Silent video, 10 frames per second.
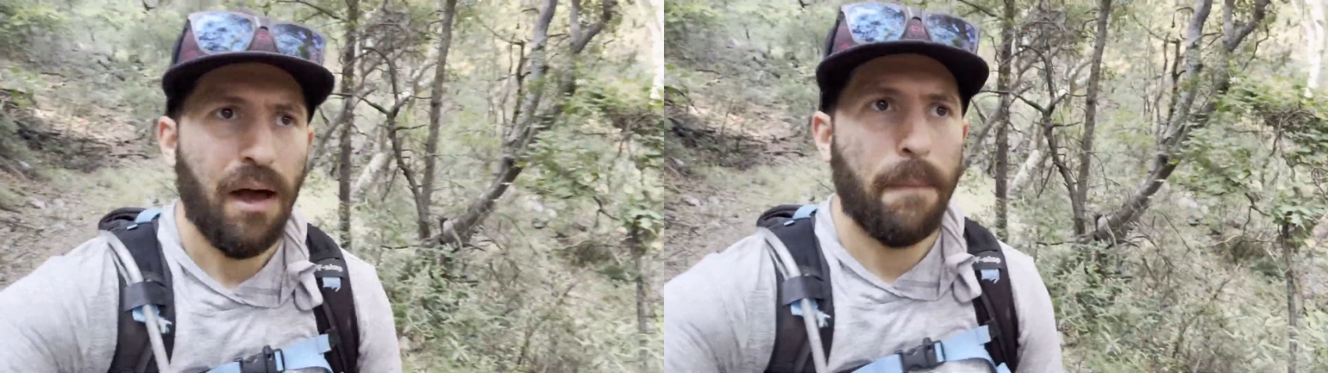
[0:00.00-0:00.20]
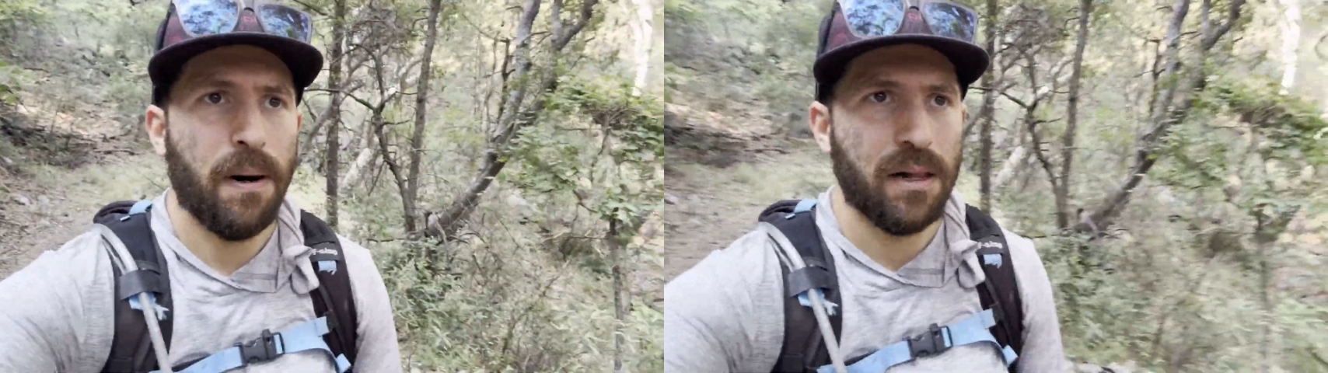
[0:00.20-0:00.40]

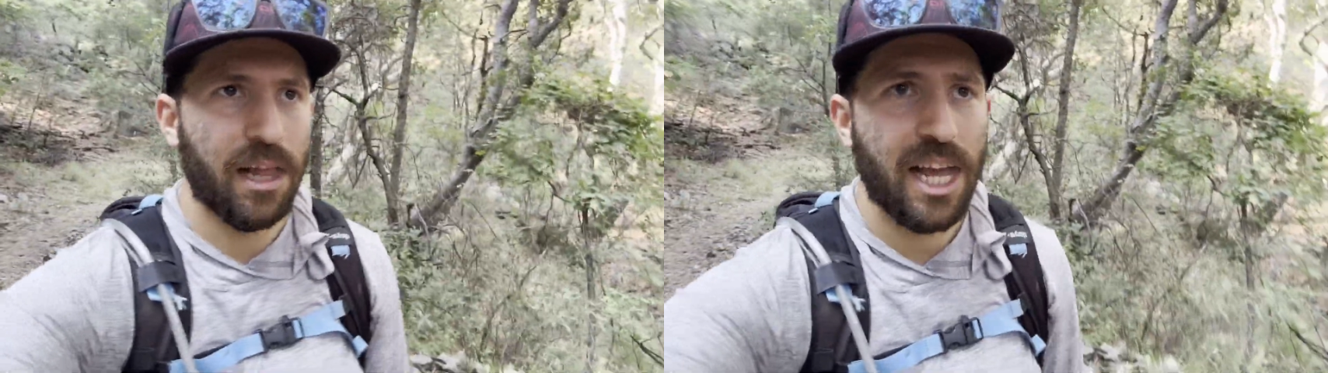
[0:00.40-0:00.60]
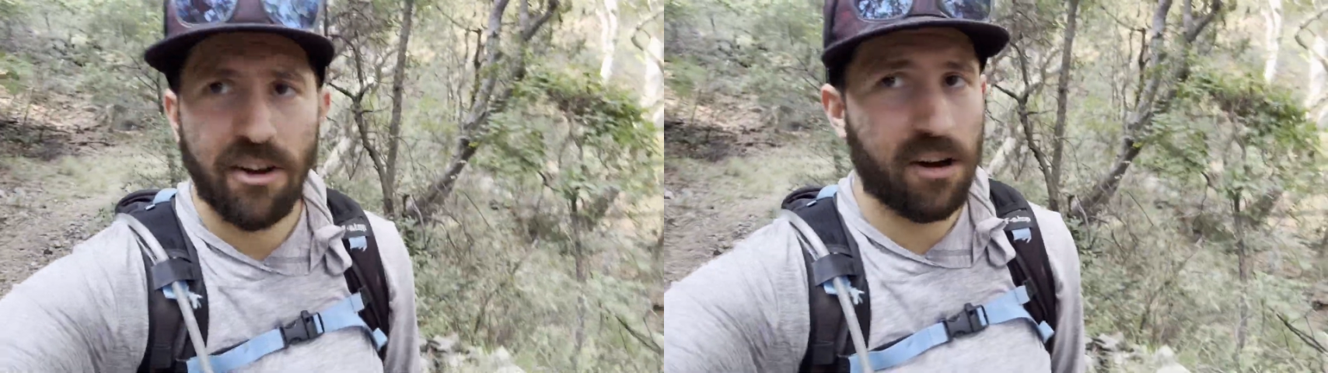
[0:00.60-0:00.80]

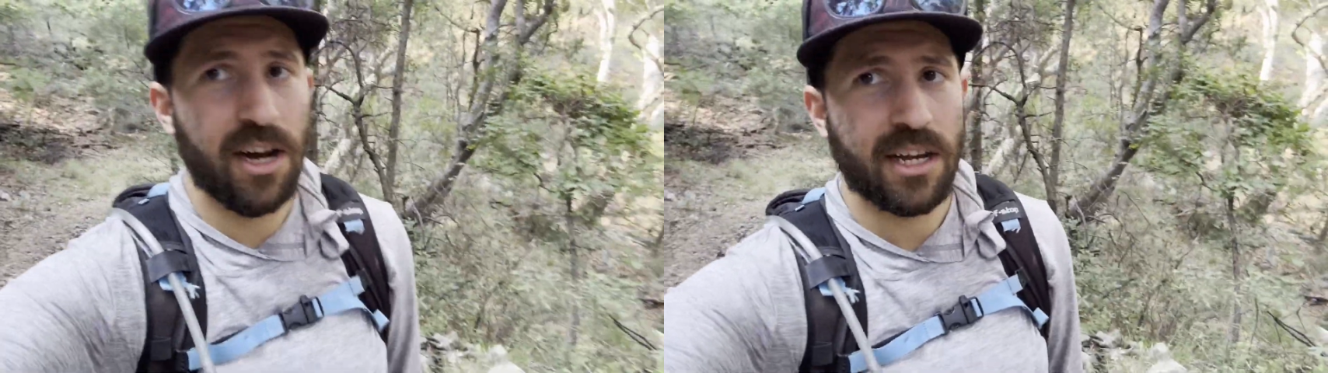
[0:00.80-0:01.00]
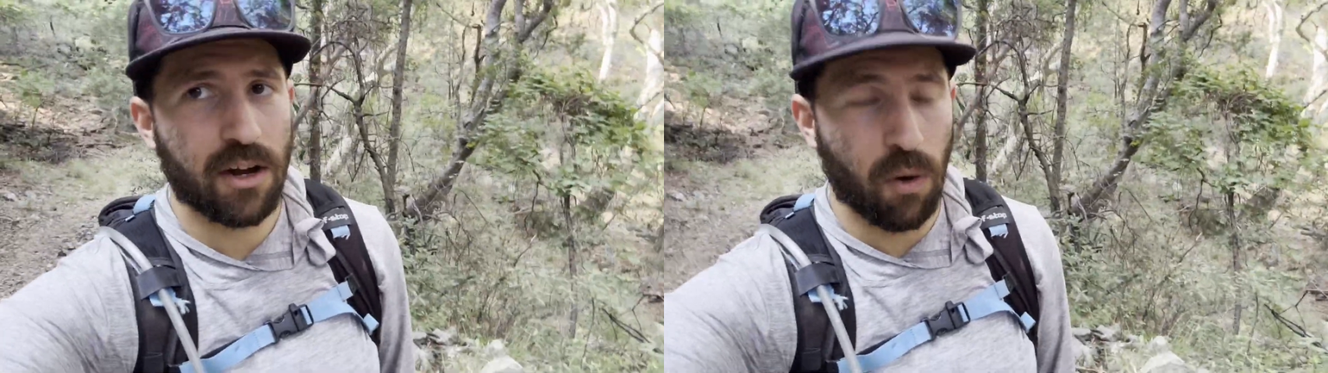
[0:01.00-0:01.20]
plan your
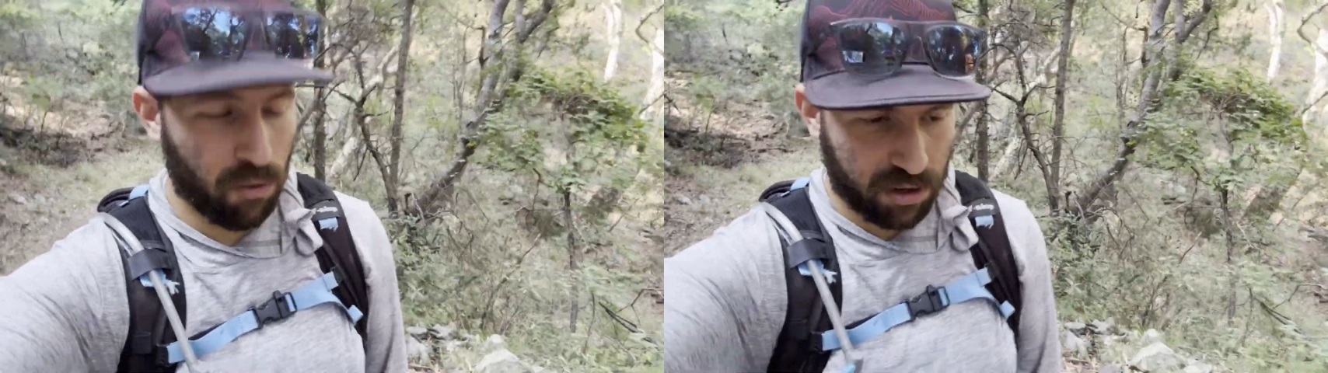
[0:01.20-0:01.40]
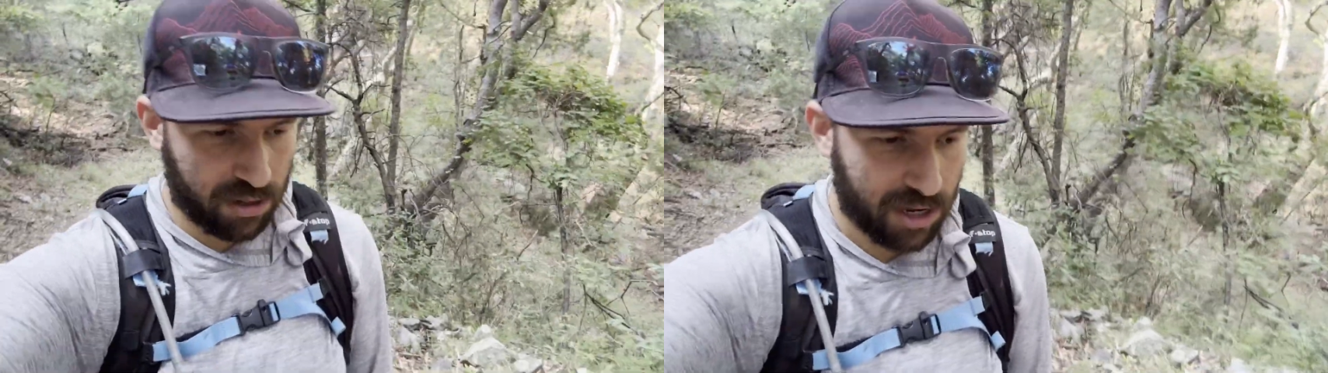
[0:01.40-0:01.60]
hike
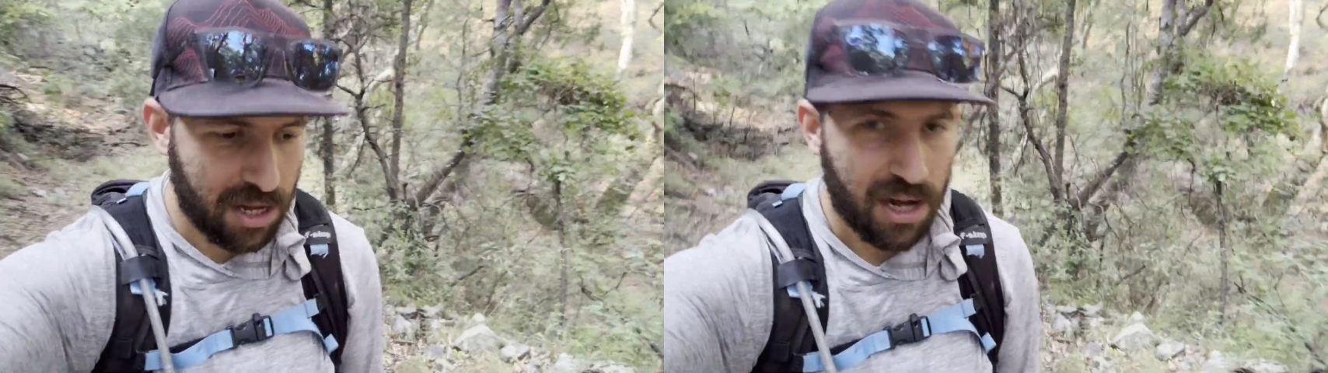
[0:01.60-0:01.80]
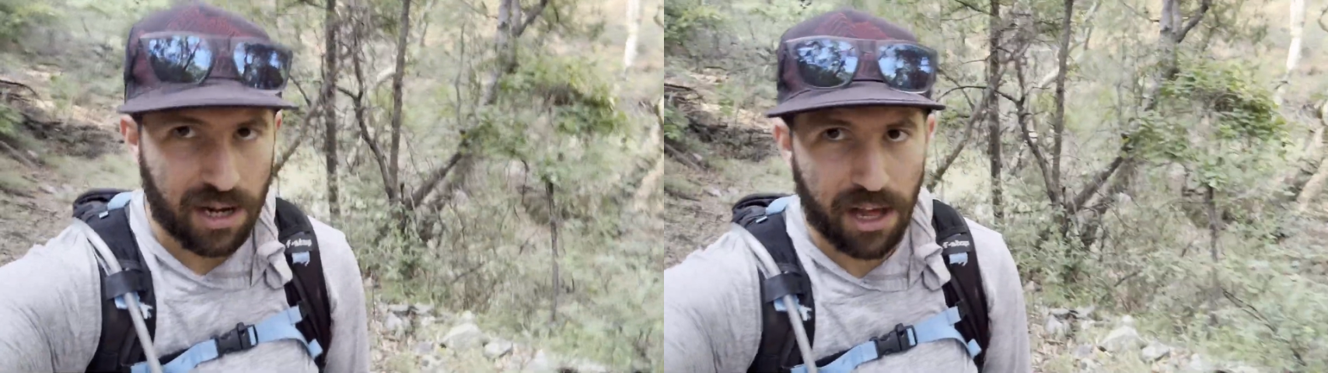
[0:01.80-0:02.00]
accordingly.
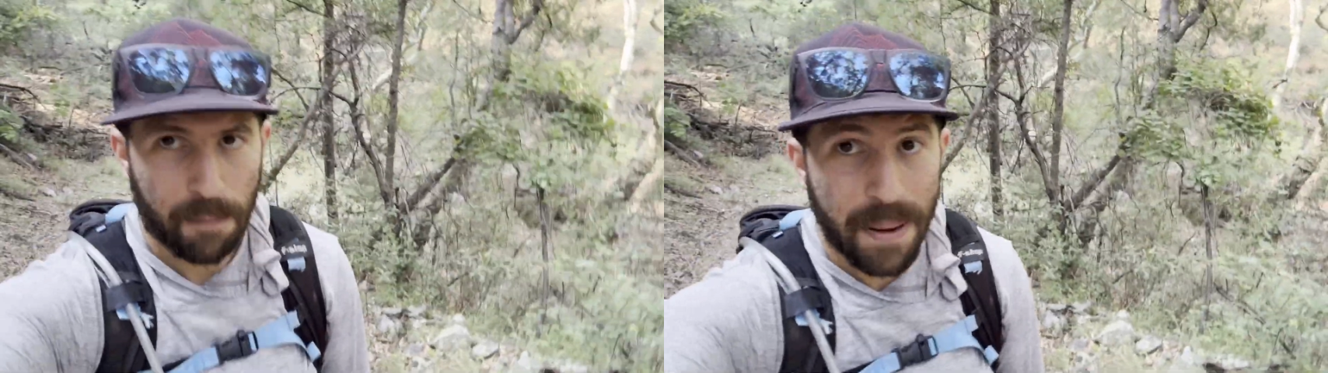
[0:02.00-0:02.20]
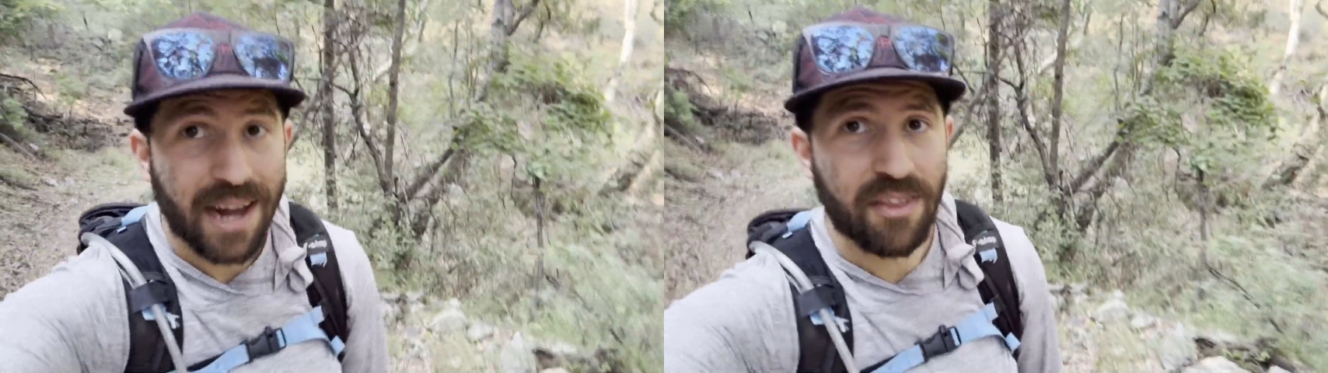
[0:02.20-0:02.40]

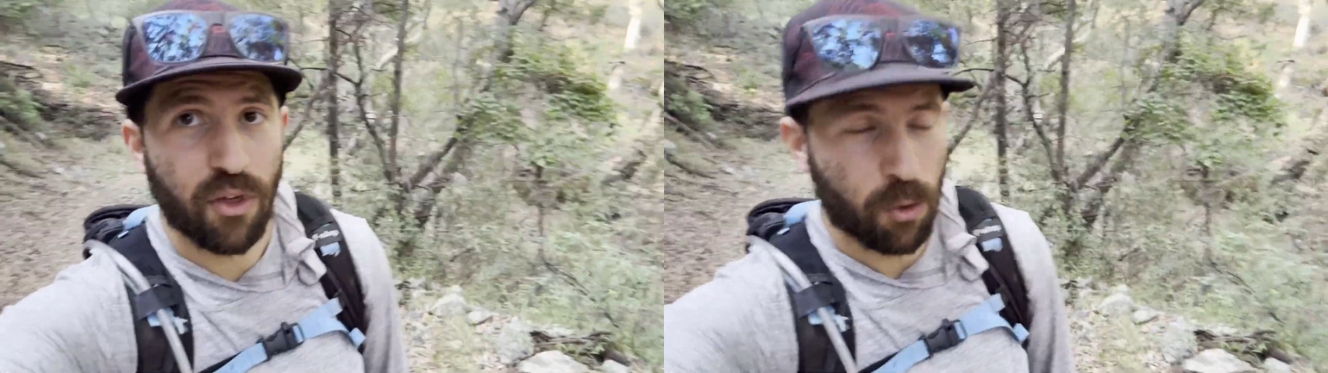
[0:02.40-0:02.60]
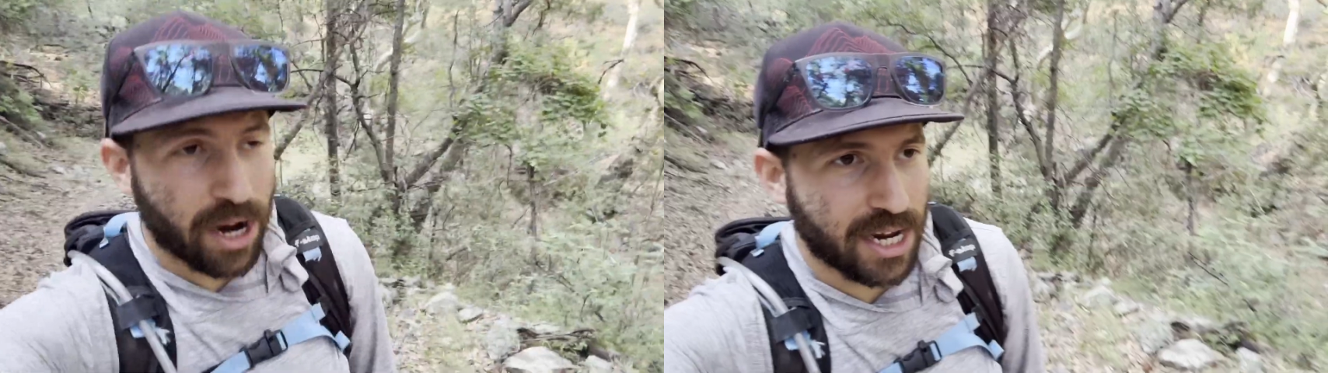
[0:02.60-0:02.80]
Like, pick
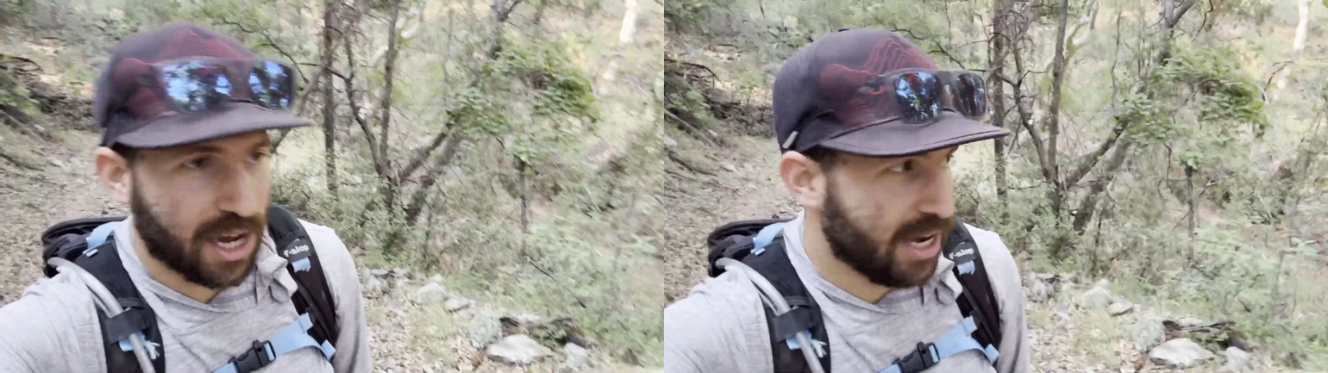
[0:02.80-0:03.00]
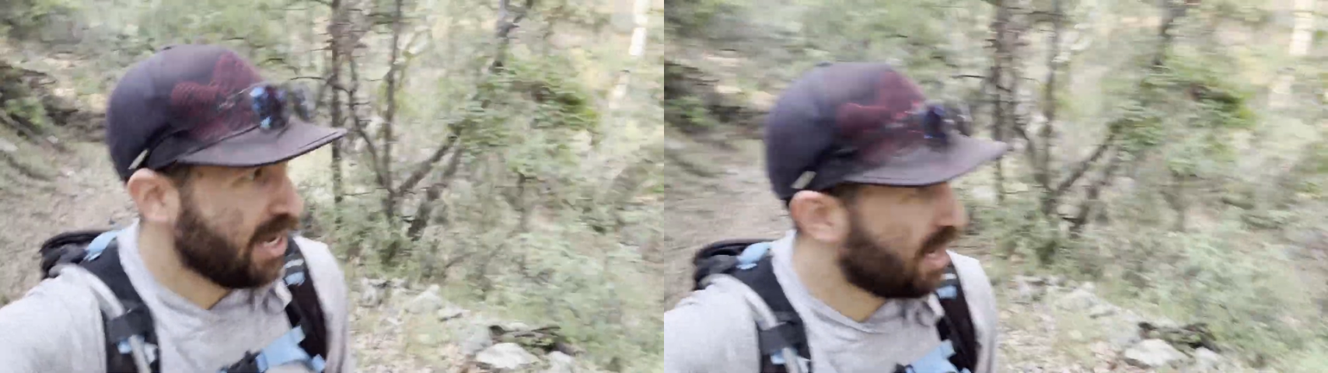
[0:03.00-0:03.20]
the right
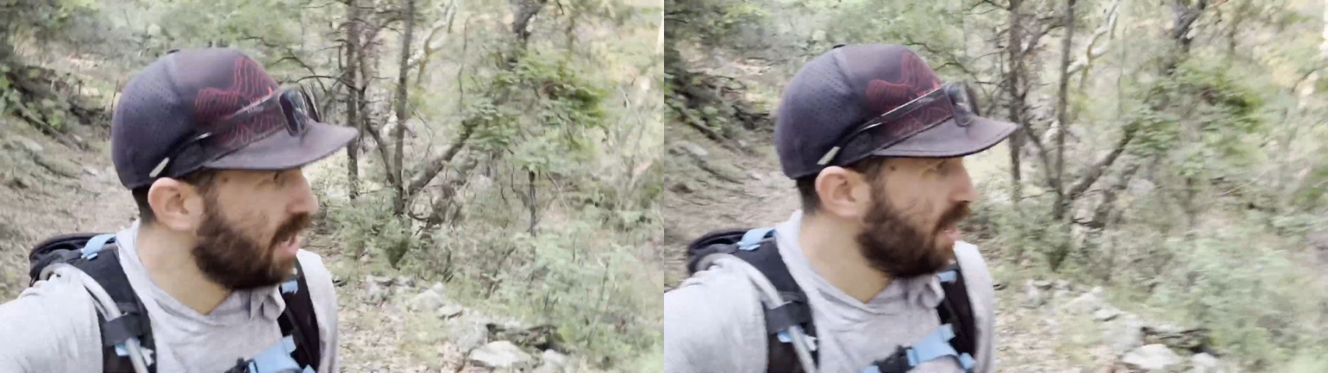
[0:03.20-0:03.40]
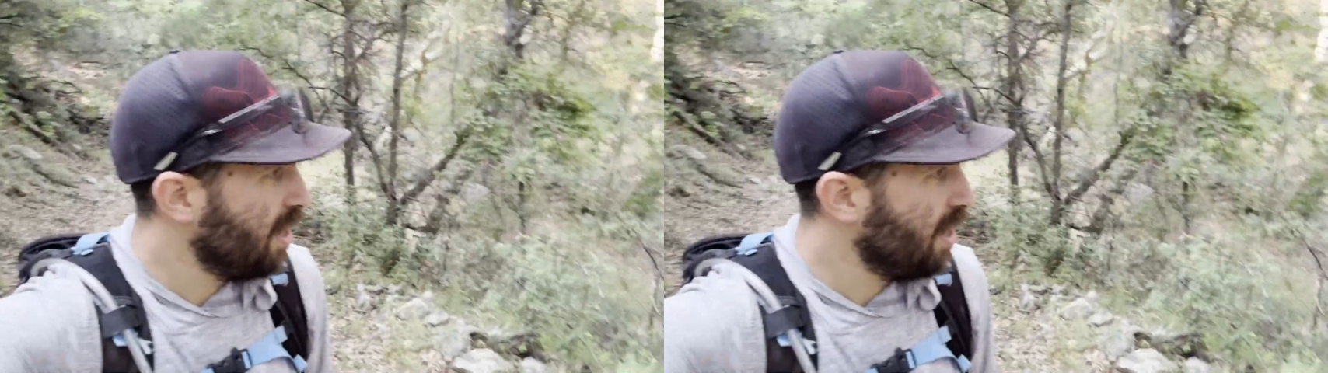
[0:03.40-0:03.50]
hike.